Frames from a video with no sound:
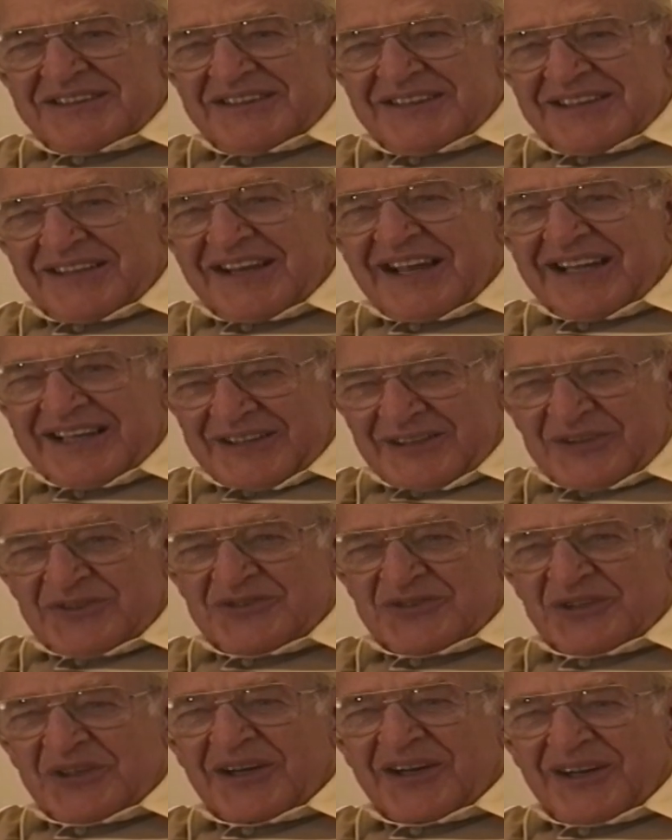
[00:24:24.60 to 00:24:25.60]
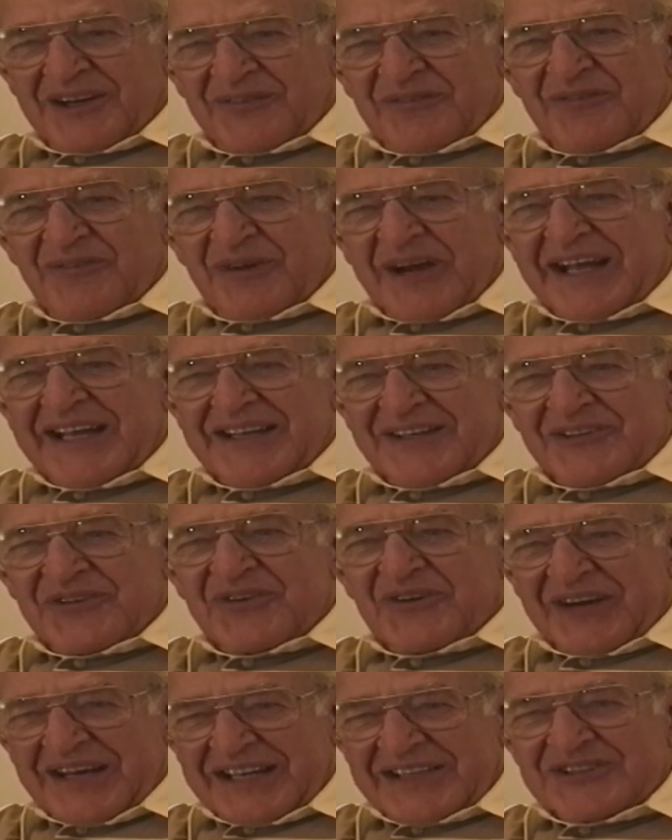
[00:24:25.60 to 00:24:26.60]
like the circle of wagon
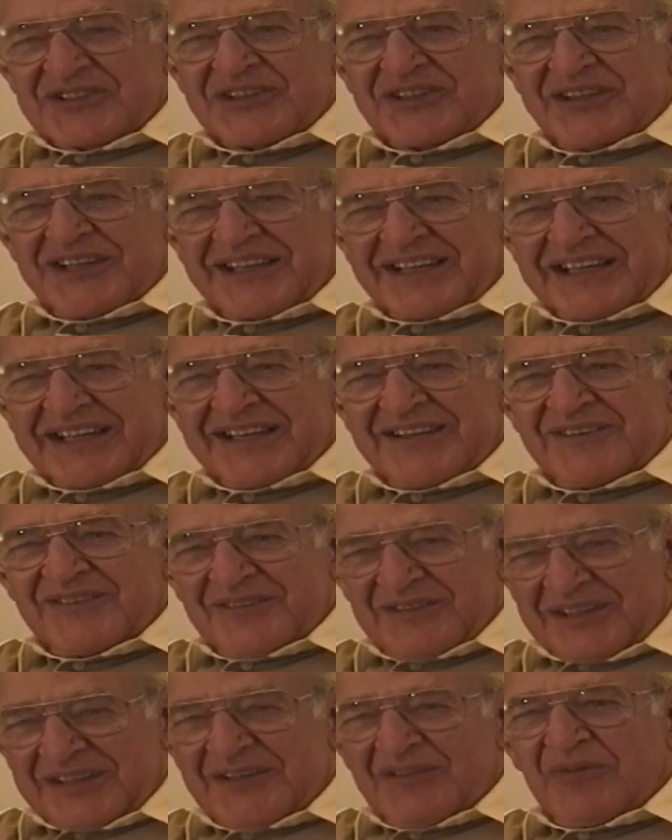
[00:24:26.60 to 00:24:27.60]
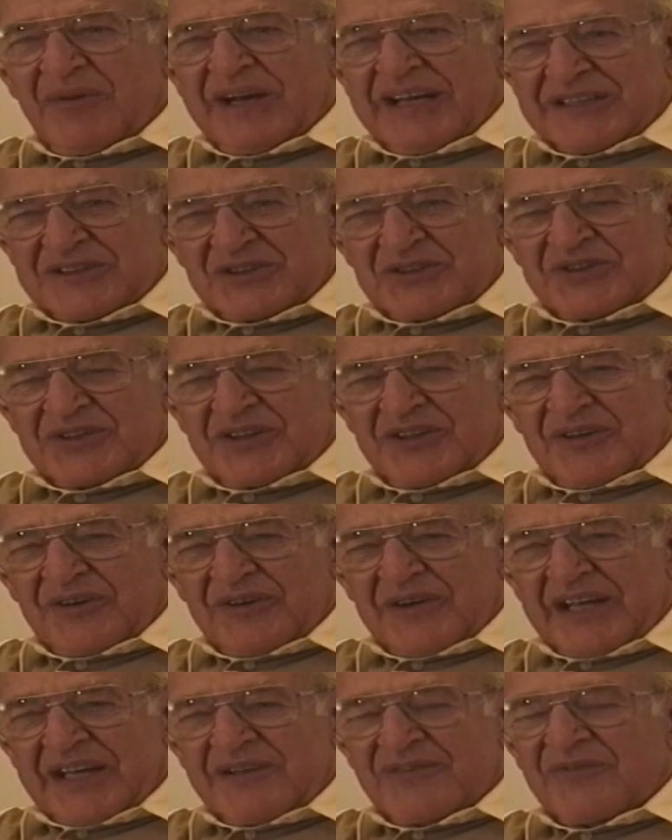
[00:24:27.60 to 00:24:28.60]
trains in the west,
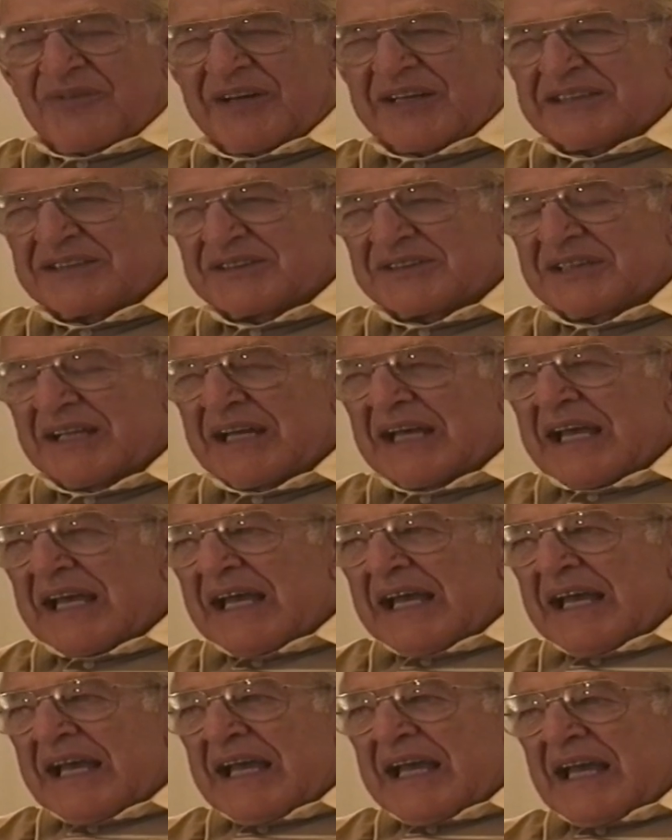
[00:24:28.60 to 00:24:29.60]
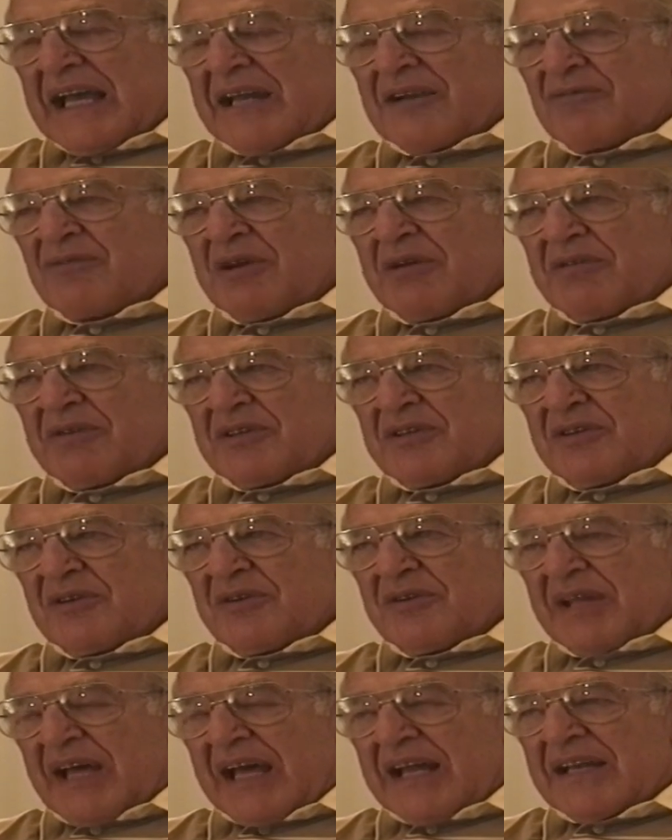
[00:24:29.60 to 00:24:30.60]
heading west, and we would
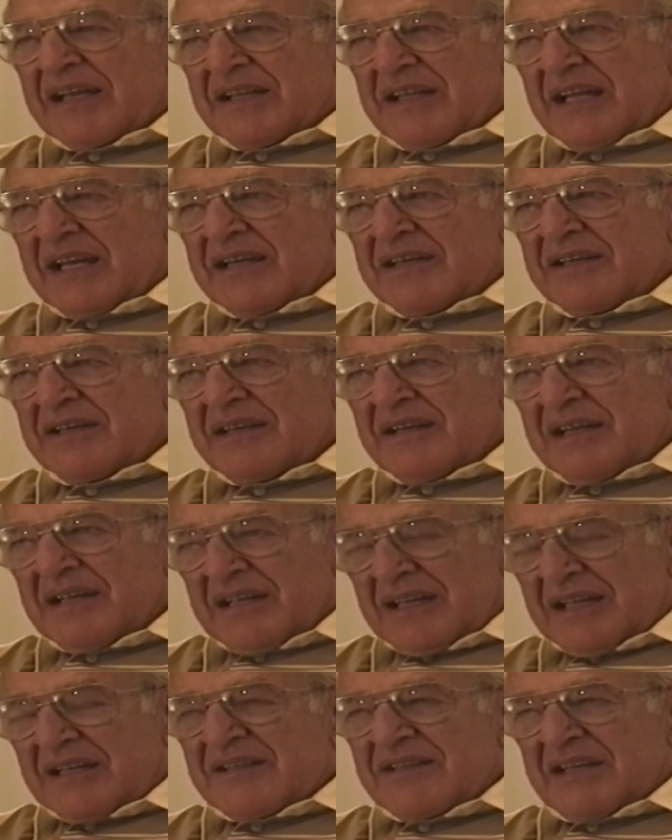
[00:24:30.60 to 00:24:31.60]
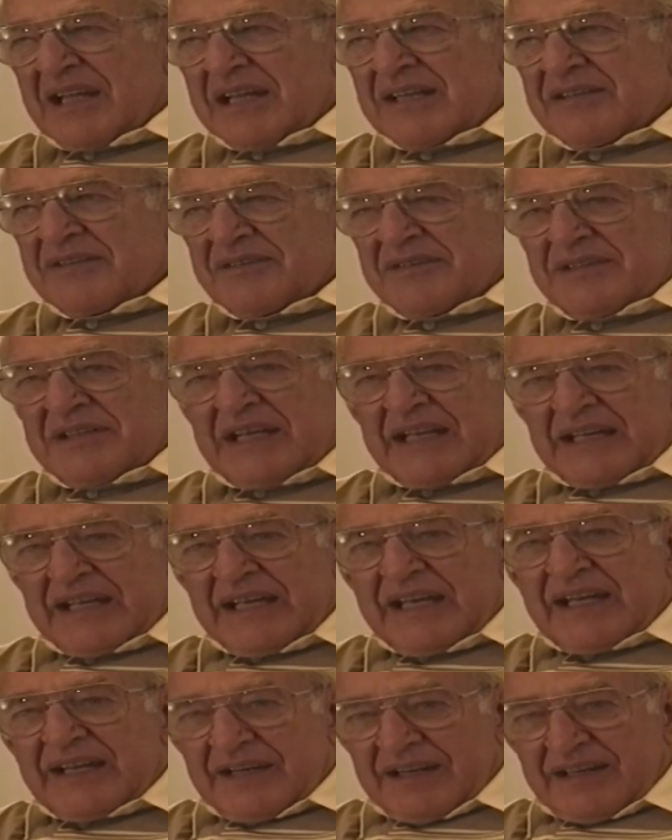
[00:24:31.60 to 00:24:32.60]
do that, and then dig
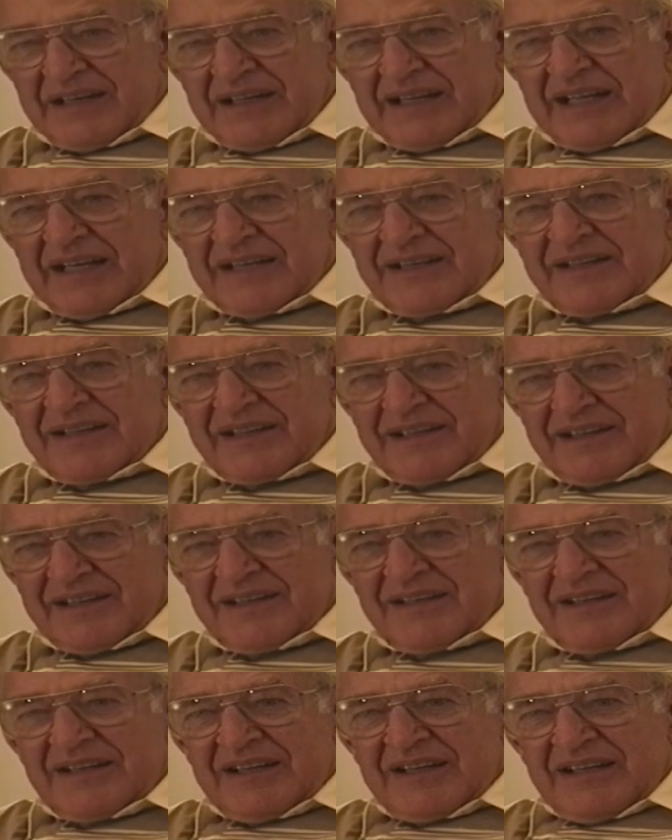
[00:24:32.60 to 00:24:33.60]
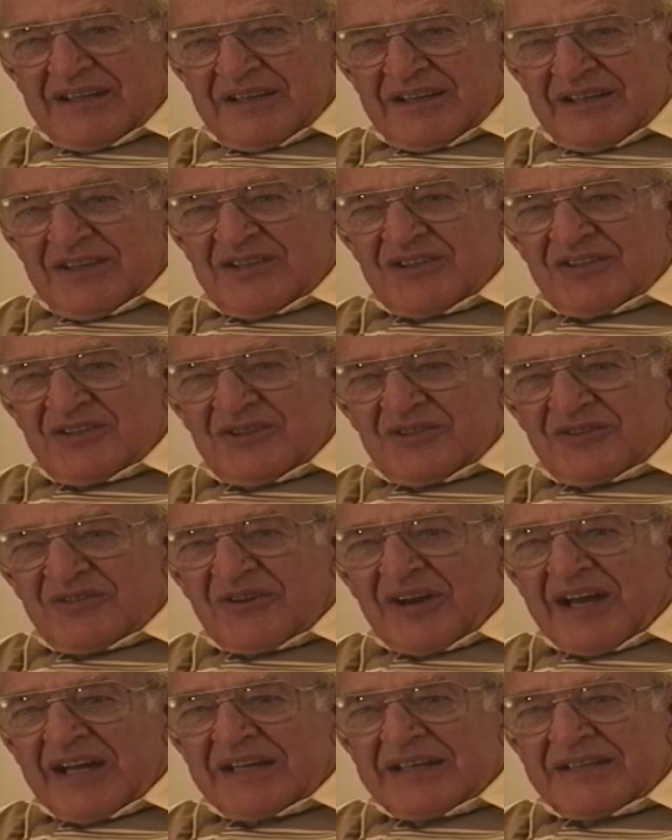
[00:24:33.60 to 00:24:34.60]
in, and you'd
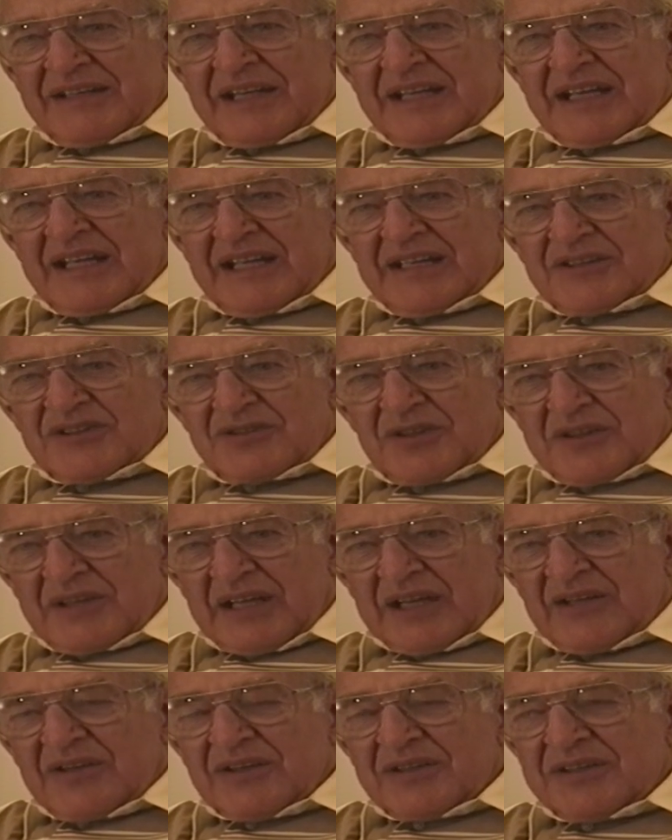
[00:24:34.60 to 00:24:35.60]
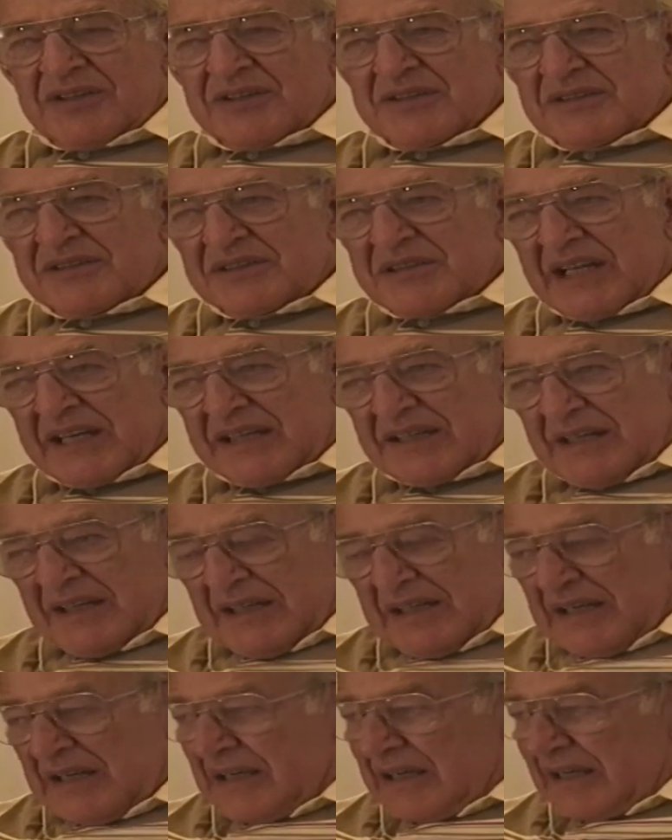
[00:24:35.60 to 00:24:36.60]
try and dig in so they couldn't set
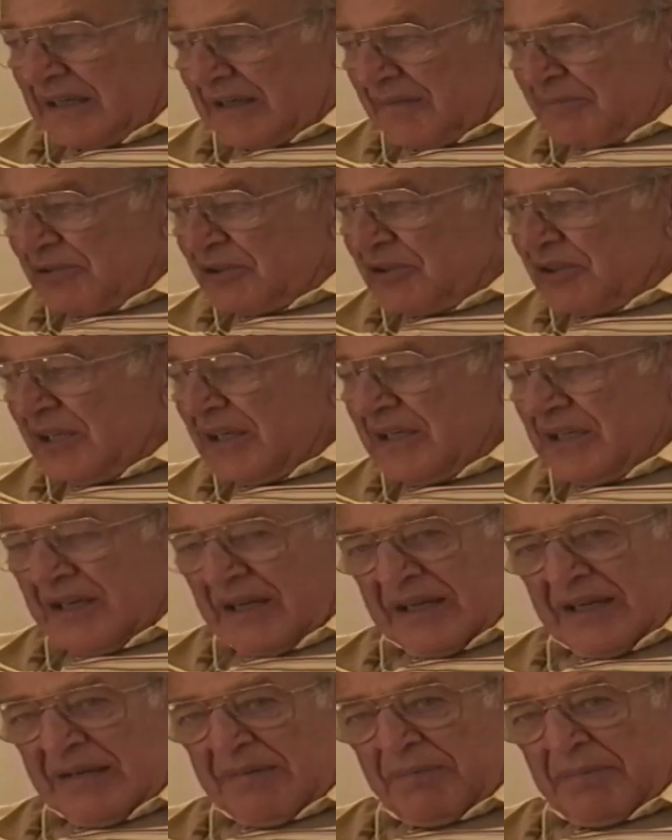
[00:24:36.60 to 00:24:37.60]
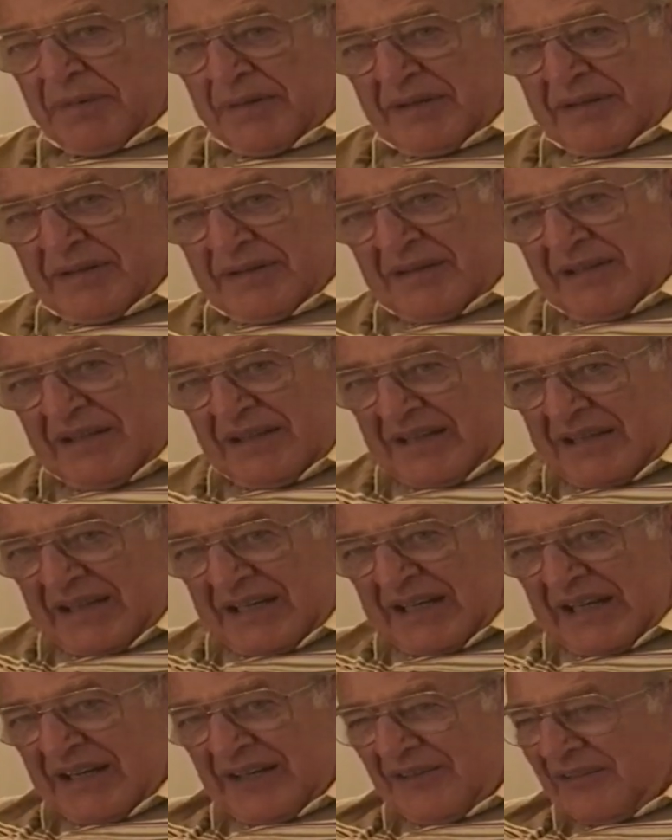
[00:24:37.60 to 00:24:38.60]
a machine gun up
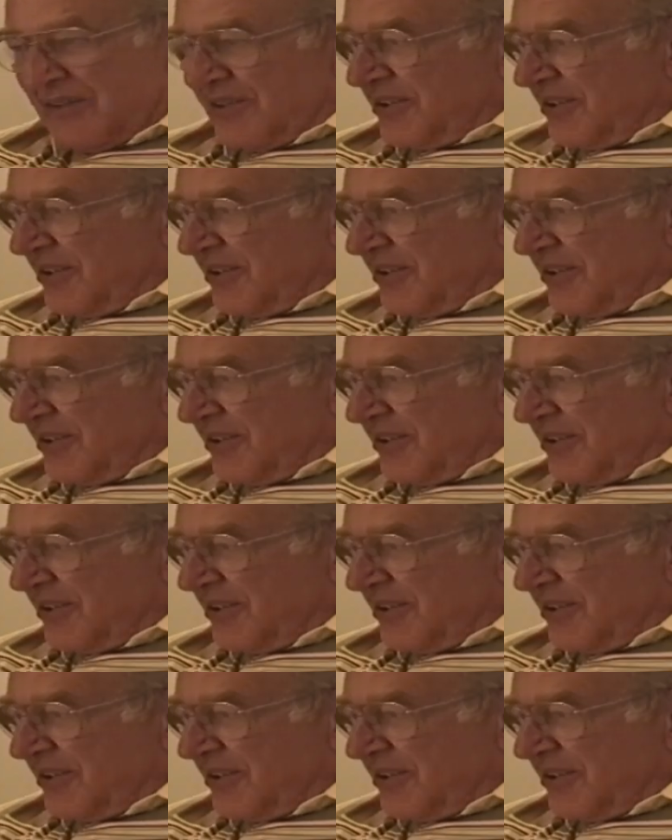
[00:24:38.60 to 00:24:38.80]
and